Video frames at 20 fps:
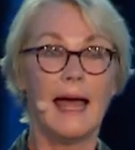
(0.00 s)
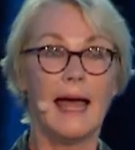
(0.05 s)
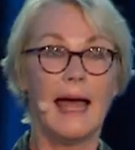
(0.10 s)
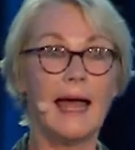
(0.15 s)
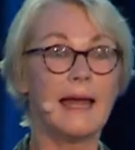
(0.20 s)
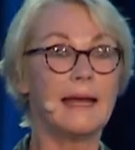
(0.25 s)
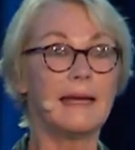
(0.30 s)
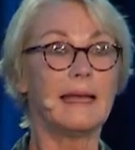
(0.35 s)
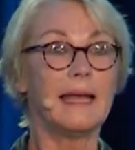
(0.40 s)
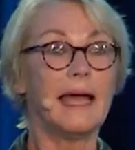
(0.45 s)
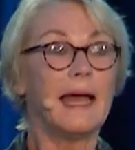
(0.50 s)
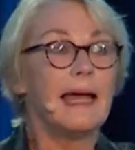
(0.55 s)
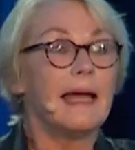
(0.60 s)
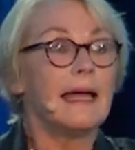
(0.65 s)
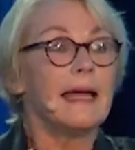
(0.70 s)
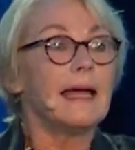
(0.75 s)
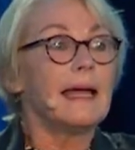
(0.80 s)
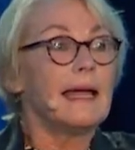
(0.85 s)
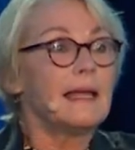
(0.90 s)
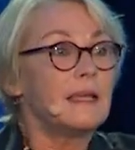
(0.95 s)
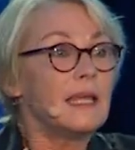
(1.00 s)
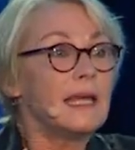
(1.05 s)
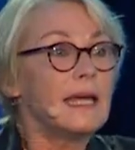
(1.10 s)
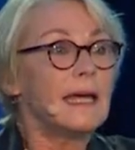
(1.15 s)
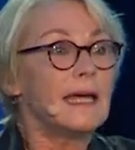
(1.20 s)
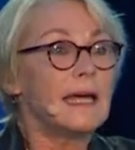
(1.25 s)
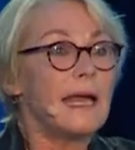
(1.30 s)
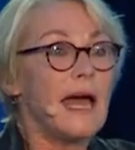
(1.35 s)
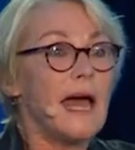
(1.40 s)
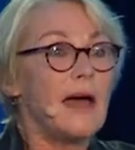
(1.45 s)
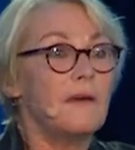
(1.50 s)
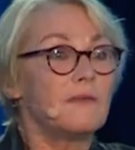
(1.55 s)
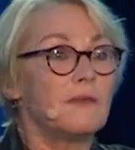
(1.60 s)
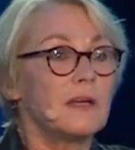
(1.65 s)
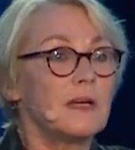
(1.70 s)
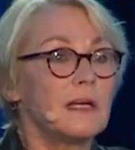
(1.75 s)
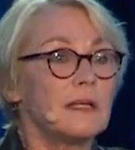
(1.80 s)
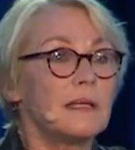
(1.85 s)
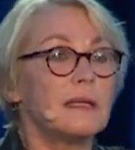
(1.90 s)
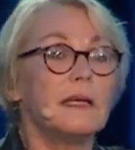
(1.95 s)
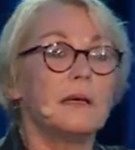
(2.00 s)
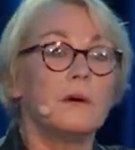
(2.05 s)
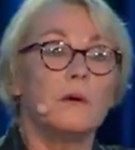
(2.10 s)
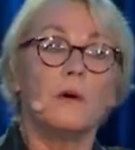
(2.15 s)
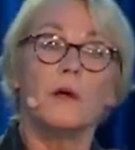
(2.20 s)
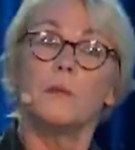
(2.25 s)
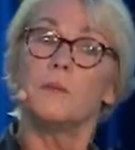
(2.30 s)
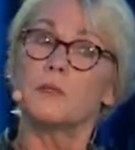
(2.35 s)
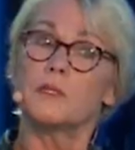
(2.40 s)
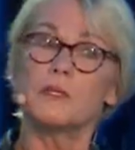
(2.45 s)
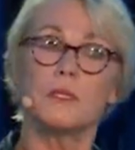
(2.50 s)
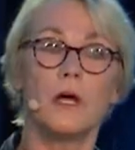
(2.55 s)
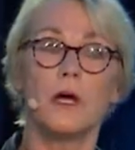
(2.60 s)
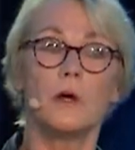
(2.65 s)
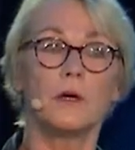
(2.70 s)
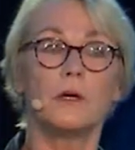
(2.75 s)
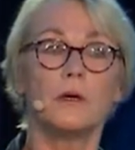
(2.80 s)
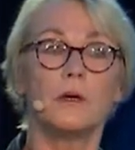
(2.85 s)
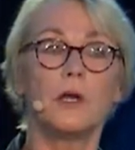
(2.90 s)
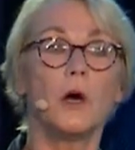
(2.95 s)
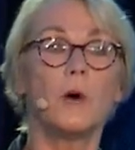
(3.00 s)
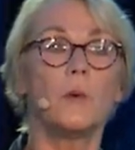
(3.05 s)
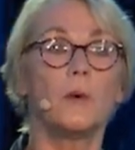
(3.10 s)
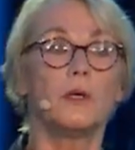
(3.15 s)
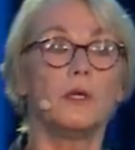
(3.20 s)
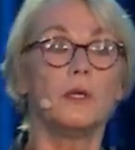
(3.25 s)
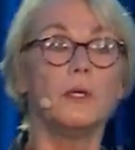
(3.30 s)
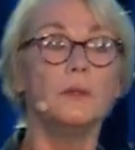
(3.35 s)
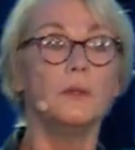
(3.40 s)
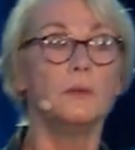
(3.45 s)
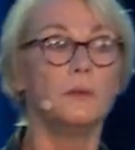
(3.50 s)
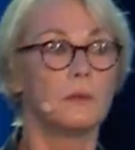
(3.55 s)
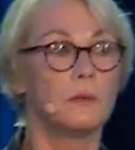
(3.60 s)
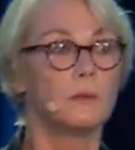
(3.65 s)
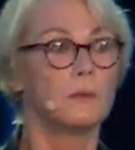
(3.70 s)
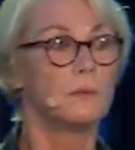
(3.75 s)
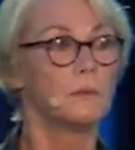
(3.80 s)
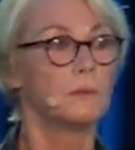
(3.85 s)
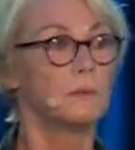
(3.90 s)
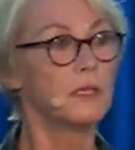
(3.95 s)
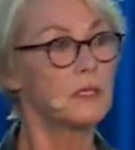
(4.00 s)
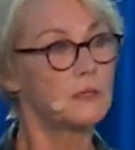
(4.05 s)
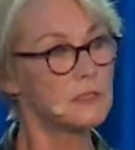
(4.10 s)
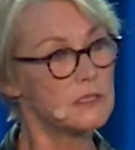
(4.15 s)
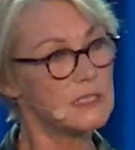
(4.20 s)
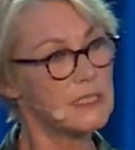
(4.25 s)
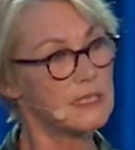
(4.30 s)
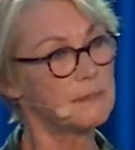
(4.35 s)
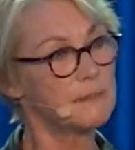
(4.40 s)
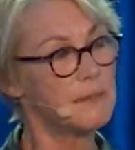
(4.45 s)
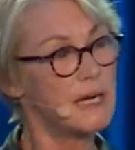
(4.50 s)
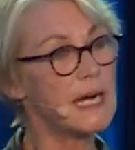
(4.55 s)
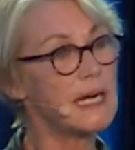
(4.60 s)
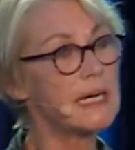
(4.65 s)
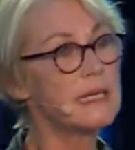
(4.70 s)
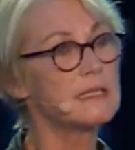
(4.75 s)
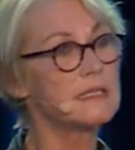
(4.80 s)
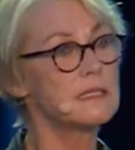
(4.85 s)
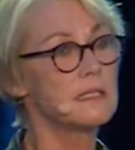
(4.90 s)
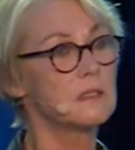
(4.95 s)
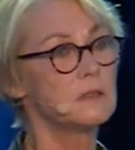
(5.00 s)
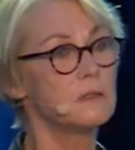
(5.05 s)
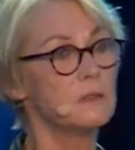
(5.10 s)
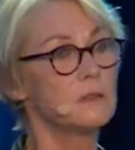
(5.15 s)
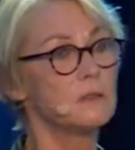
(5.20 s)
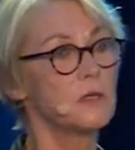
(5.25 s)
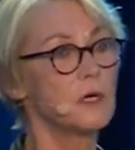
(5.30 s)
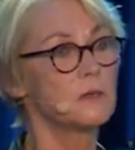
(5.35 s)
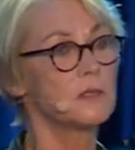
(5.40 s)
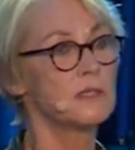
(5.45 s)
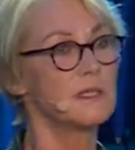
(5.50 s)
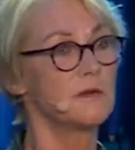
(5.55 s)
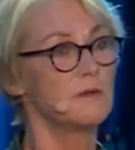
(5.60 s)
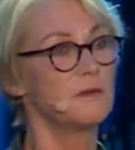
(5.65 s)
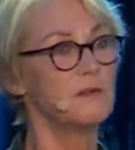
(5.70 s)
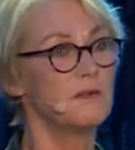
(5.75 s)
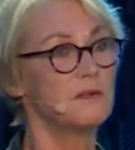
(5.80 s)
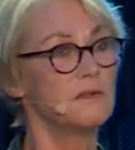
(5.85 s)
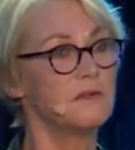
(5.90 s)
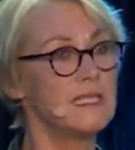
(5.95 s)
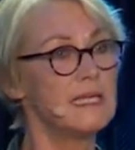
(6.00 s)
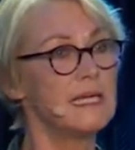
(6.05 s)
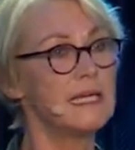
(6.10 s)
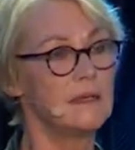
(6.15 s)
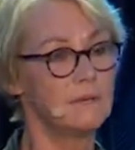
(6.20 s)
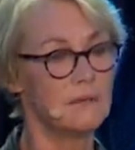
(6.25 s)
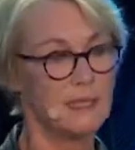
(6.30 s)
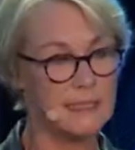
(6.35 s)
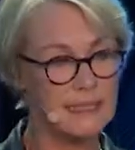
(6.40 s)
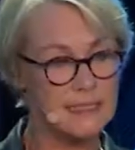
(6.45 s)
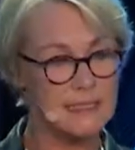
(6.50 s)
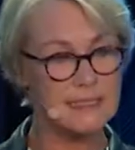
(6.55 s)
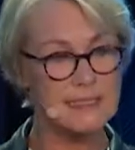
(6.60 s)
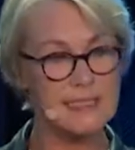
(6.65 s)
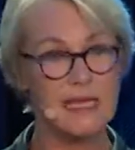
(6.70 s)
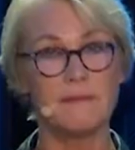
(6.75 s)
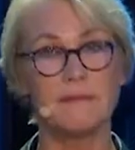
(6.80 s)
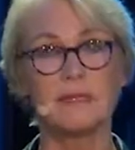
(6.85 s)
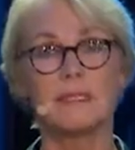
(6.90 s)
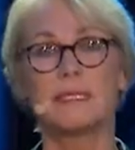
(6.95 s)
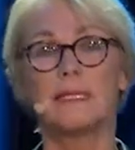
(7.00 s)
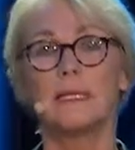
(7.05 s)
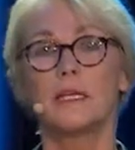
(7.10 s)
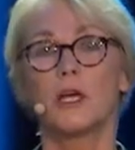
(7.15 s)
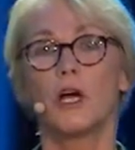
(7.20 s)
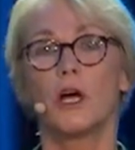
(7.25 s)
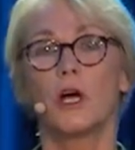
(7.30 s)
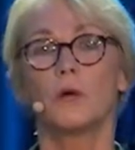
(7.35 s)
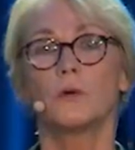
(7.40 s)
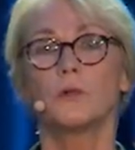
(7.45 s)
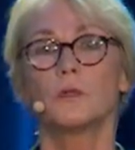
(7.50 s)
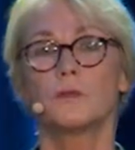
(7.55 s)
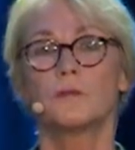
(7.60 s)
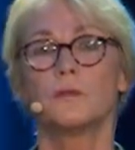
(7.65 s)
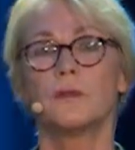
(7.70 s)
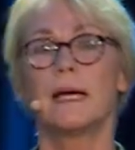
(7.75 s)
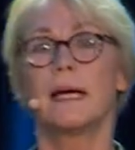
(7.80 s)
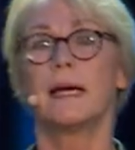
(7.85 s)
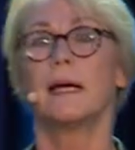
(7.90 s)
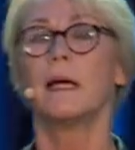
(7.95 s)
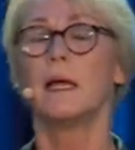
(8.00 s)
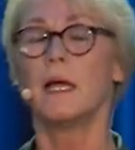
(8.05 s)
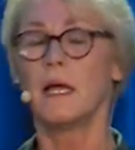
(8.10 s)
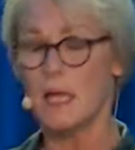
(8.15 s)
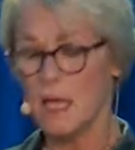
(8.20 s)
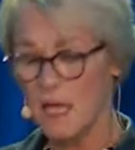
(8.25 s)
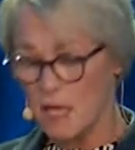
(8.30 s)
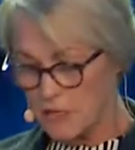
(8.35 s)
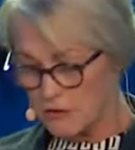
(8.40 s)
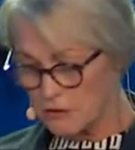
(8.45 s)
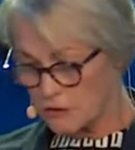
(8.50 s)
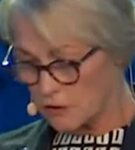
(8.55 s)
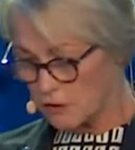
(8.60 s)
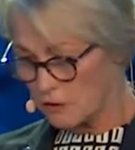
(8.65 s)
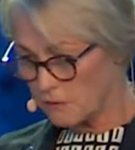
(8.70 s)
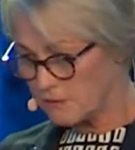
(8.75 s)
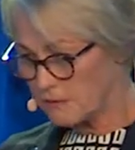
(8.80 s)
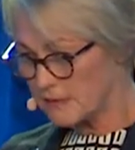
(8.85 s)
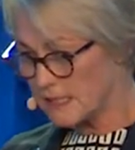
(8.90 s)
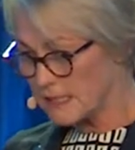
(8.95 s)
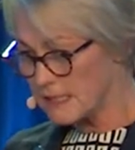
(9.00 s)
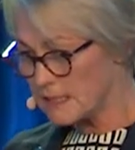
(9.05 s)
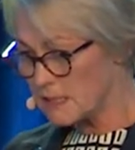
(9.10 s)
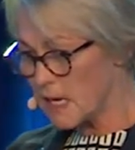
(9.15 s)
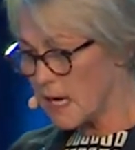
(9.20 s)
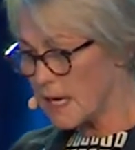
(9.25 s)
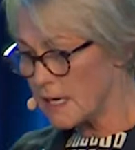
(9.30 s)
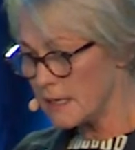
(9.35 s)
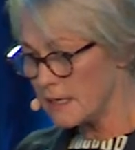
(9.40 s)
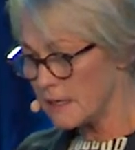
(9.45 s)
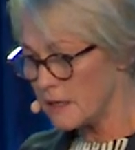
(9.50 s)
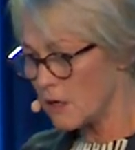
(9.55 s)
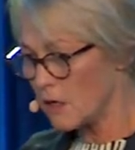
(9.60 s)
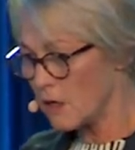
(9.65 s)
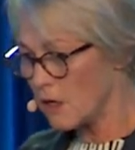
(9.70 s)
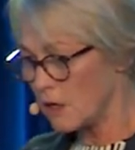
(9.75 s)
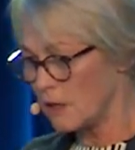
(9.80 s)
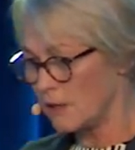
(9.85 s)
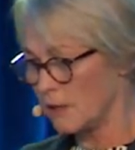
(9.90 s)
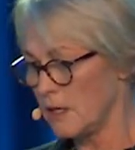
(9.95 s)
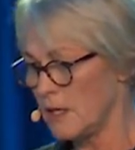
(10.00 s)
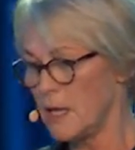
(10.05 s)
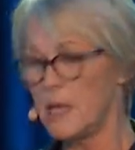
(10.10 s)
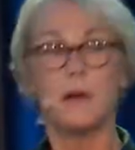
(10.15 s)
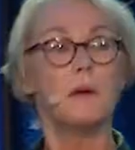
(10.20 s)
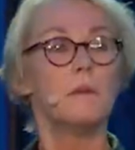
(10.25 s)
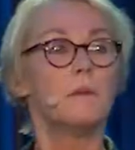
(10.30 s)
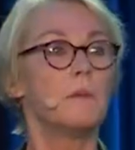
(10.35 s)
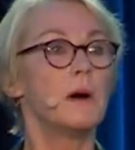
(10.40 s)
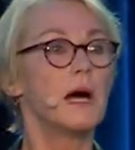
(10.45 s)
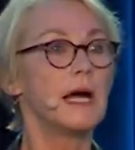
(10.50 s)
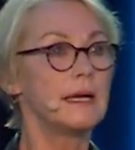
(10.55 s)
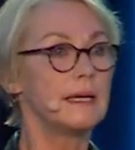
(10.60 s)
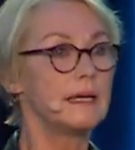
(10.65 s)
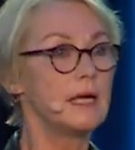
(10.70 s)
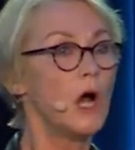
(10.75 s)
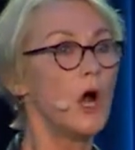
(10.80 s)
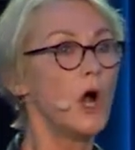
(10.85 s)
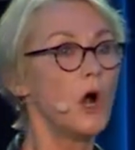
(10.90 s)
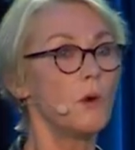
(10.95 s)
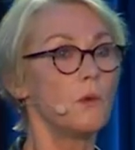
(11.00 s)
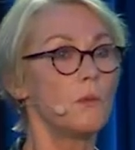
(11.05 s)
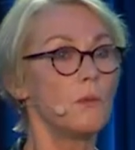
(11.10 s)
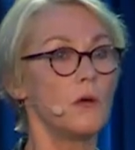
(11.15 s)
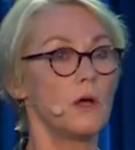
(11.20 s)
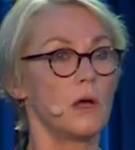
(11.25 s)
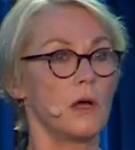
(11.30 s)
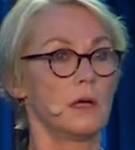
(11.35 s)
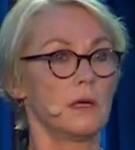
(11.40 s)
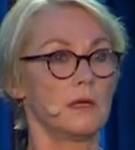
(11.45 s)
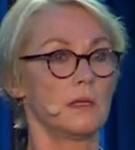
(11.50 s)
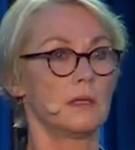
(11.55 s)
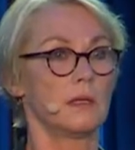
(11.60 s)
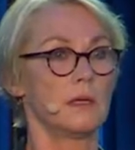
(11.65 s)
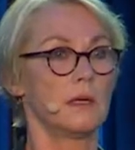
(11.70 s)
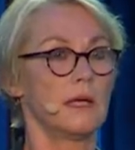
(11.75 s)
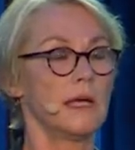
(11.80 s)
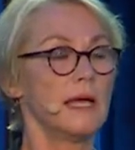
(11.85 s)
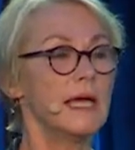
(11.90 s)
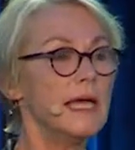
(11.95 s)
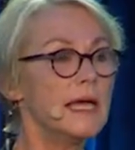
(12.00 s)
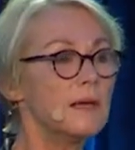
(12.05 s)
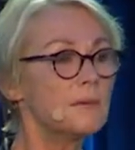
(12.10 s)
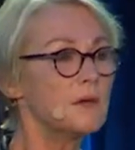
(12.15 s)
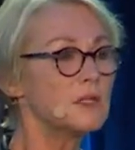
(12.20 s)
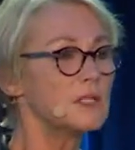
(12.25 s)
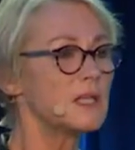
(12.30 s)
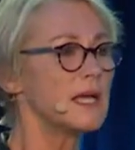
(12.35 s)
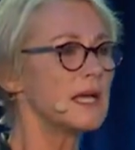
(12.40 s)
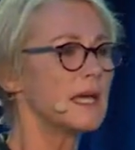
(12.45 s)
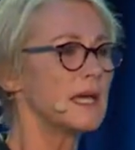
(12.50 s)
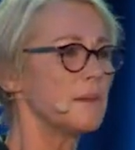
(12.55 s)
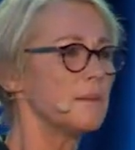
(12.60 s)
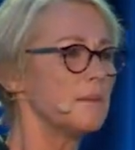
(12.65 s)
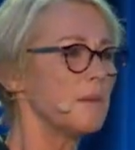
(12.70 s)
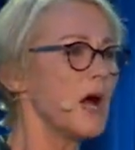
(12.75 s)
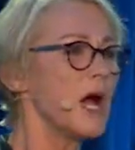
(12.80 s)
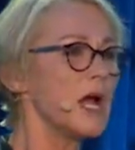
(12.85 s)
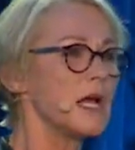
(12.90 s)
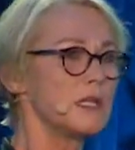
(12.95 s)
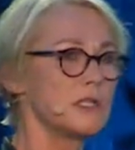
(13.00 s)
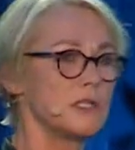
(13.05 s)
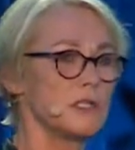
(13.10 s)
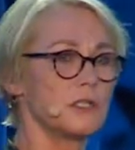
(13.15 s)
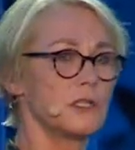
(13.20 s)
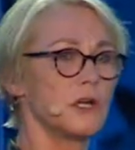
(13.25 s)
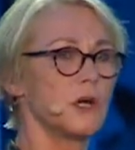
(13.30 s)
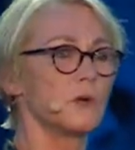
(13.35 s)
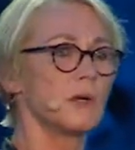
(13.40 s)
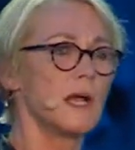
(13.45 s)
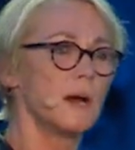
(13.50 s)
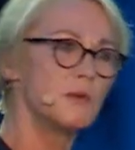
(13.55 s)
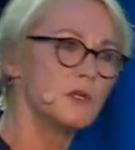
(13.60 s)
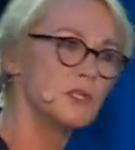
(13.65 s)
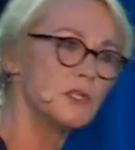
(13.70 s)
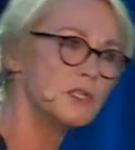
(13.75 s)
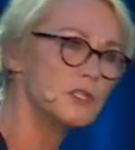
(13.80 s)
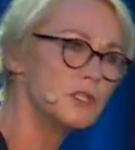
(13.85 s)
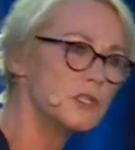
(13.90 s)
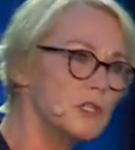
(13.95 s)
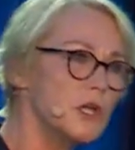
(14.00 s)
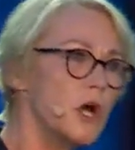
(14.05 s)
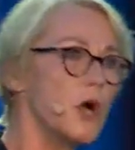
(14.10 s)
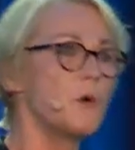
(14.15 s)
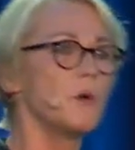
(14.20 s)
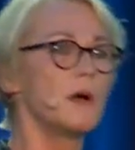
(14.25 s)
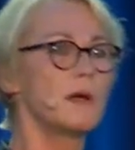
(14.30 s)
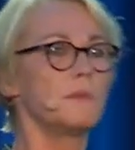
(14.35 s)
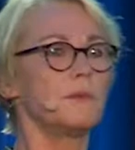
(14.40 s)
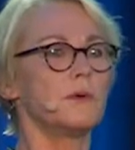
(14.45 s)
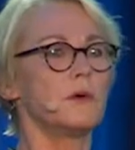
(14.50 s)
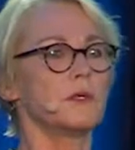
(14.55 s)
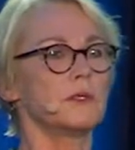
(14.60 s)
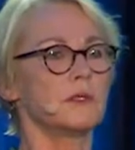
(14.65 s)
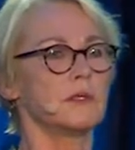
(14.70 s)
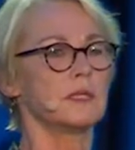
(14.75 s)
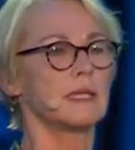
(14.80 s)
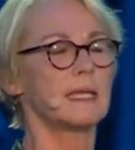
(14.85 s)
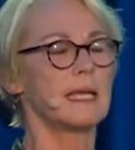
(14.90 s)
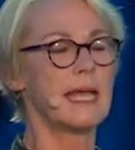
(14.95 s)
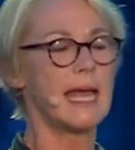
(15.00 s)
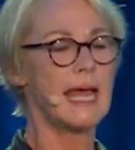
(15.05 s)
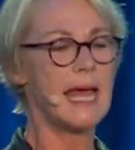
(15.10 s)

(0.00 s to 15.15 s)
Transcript: And a year and a half ago, almost no one knew. Because in Paris in 2015, when these 17 goals were sort of decided on by the whole world, it was like a milestone that was so important.